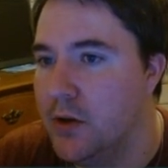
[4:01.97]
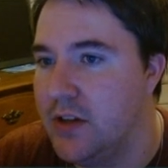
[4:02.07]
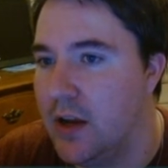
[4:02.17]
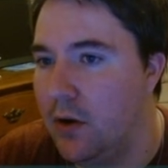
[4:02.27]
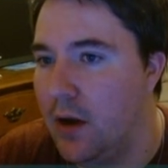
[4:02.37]

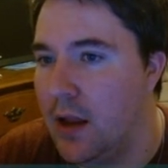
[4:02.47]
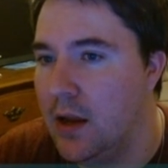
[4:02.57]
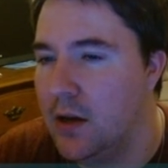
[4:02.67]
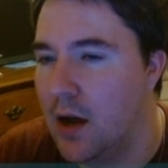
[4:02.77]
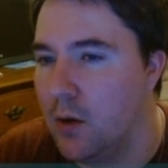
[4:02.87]
standard
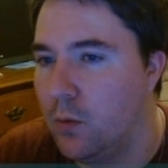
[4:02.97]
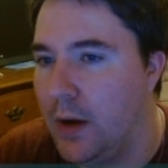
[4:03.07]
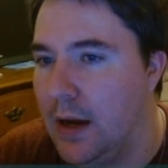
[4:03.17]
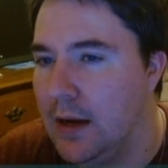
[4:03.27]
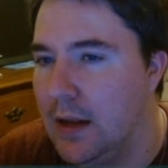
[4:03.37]
in dot
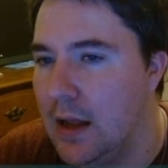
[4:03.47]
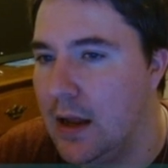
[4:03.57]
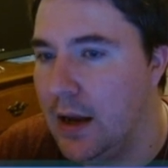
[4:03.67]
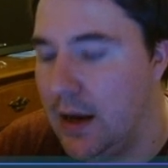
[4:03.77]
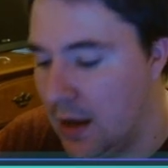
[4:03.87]
read
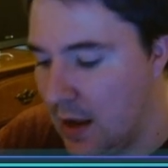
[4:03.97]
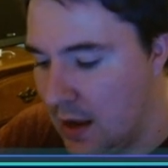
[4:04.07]
line,